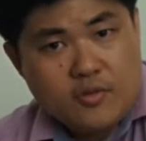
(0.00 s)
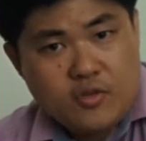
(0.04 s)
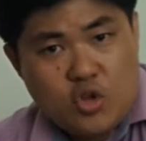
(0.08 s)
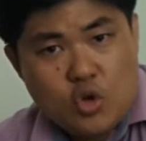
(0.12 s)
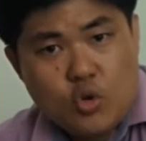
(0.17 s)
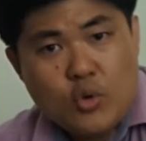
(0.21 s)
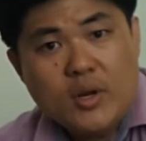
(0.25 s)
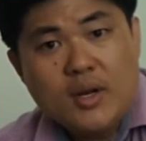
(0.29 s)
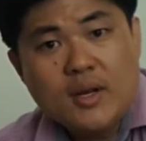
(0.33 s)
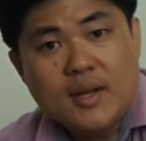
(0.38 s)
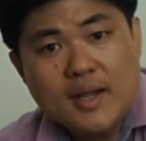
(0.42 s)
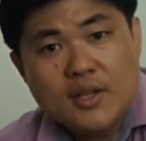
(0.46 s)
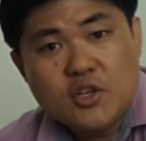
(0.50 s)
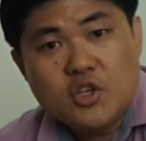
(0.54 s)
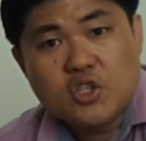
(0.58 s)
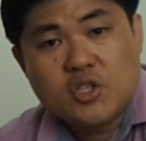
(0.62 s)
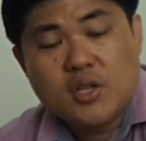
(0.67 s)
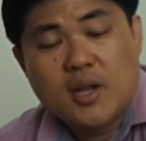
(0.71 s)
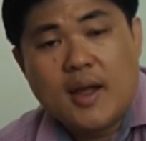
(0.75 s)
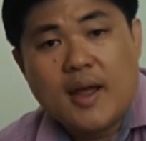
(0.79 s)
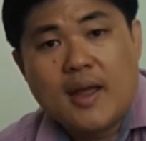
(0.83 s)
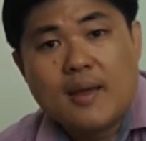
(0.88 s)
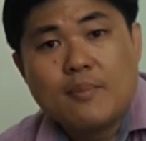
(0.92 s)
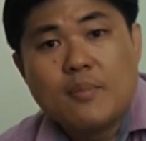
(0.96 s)
during
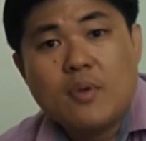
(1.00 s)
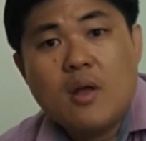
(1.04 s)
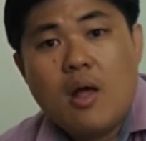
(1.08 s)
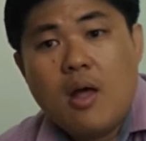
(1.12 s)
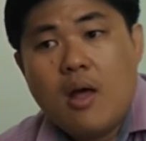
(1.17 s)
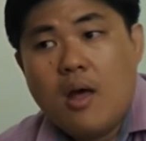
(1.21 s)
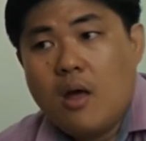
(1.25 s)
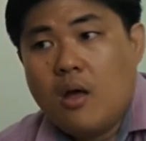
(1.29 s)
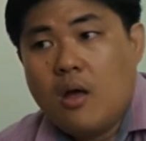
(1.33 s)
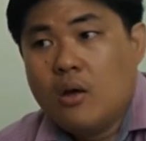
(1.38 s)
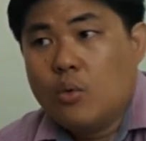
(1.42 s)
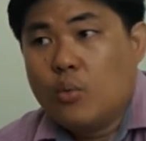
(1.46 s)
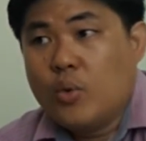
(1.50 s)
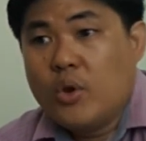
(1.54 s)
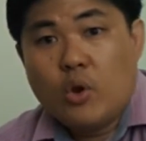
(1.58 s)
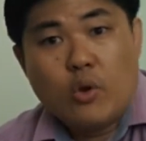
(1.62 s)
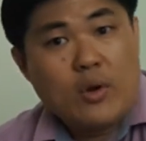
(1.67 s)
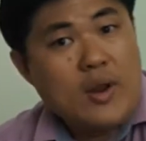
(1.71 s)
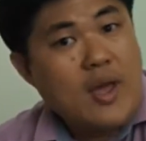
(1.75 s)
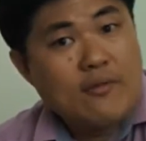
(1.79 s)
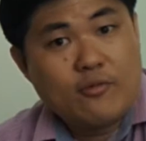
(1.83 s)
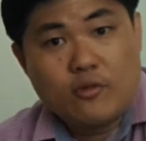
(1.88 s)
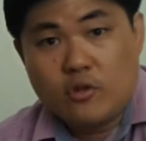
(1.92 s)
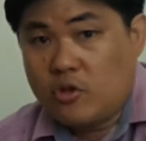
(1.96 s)
lunchtime, we
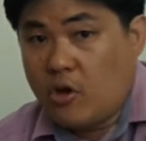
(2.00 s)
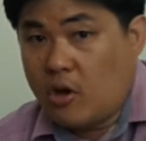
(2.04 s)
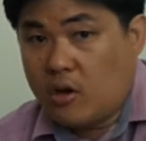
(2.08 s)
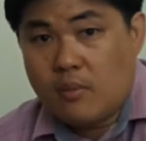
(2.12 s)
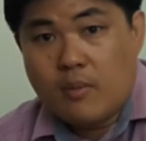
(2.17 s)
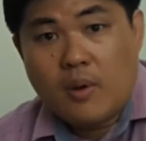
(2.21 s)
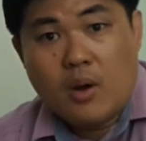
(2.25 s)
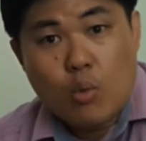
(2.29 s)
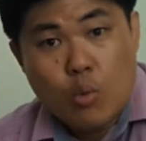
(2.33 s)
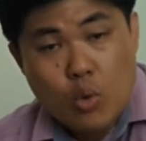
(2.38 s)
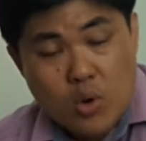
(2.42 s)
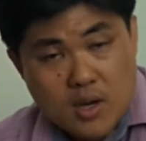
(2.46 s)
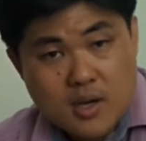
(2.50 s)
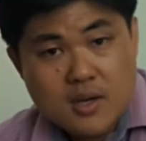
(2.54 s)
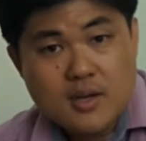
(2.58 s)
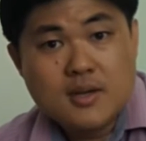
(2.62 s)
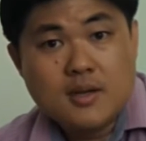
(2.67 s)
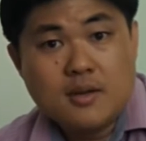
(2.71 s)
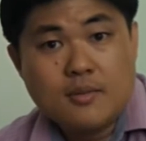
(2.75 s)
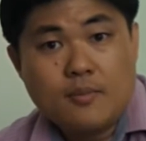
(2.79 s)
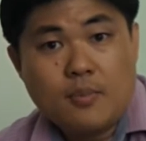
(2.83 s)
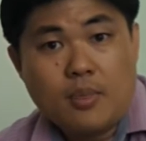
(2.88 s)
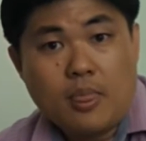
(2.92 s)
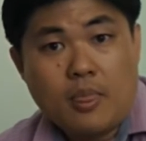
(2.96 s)
don't have to talk about
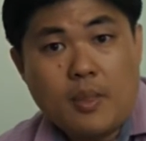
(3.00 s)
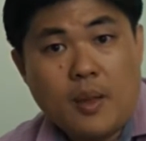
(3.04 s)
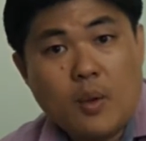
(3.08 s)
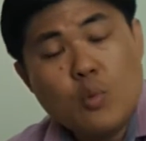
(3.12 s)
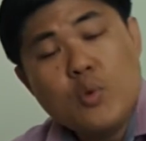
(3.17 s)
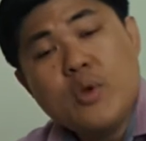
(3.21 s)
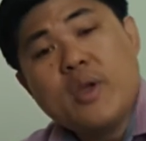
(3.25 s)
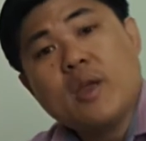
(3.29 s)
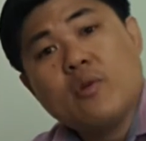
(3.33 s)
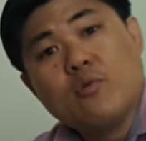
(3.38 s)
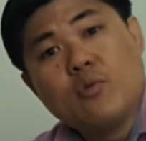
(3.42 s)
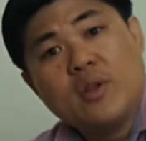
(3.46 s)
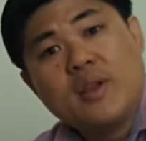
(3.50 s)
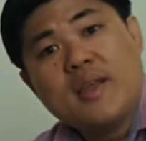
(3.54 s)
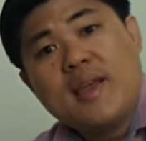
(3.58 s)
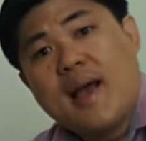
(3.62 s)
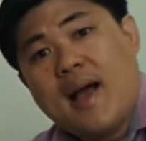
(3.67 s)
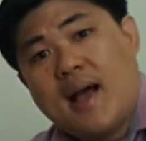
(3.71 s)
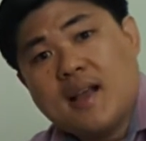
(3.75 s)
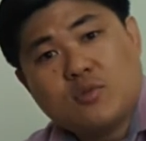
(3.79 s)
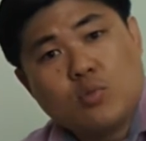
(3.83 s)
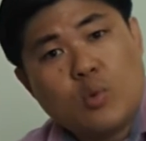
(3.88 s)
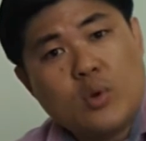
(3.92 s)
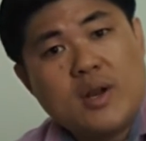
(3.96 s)
work, but we can really
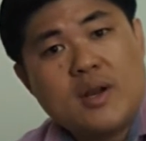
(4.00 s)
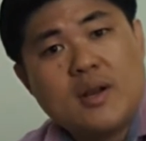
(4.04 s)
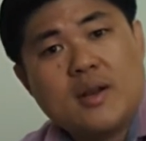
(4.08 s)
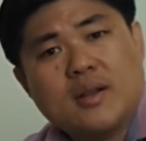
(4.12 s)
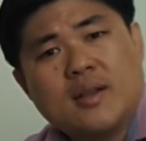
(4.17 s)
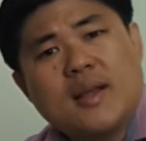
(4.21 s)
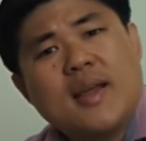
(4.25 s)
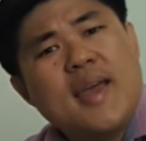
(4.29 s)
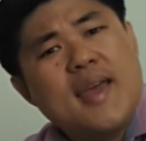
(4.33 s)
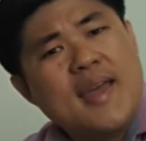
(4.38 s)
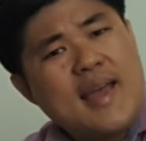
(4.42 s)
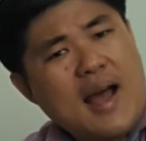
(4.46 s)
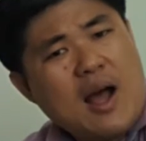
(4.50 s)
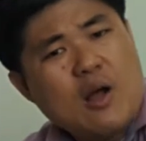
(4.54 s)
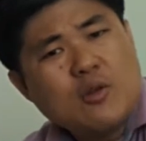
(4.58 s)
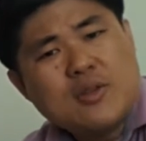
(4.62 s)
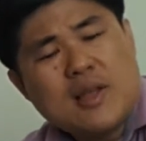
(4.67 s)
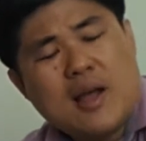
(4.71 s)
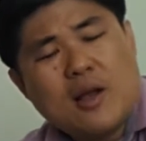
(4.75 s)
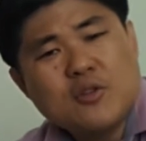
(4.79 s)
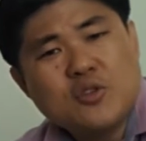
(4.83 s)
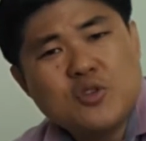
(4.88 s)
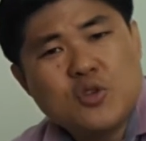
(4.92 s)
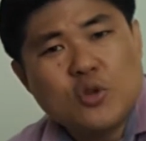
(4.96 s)
ask one another, hey, how,
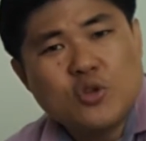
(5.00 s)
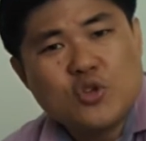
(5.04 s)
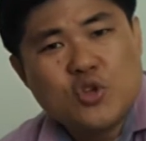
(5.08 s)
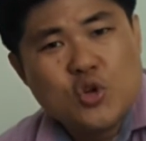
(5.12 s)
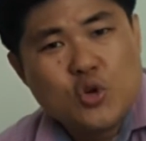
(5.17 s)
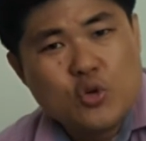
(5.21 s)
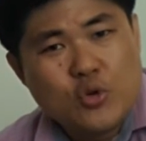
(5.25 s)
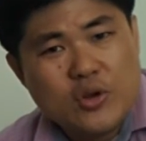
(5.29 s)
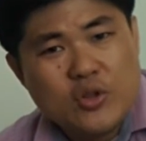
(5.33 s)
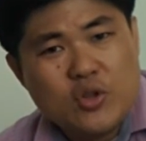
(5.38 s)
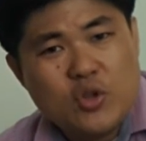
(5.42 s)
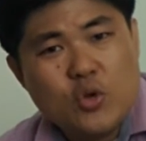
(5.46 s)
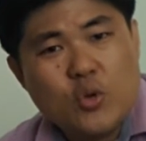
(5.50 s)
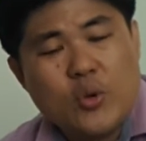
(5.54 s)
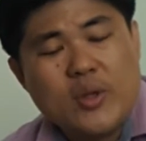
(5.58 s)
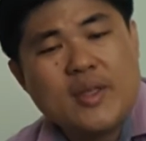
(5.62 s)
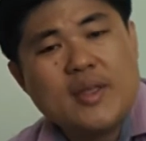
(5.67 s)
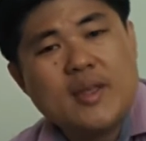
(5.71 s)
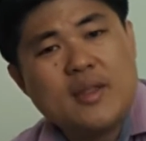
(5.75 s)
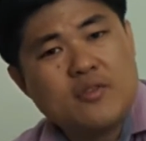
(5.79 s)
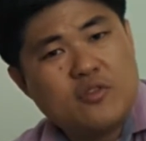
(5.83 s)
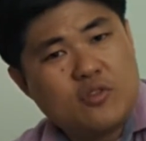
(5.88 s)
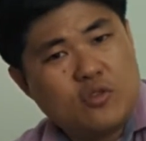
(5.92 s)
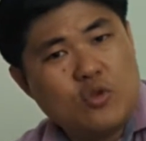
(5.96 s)
how's your children
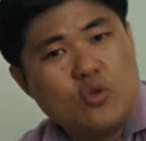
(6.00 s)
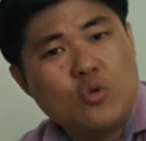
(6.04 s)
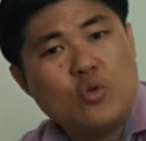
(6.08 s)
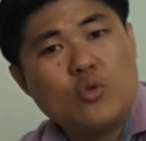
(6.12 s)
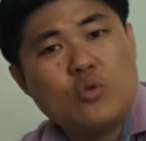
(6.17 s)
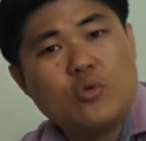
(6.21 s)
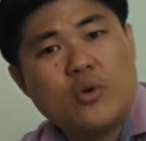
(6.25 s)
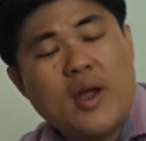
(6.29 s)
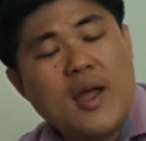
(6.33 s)
doing in school?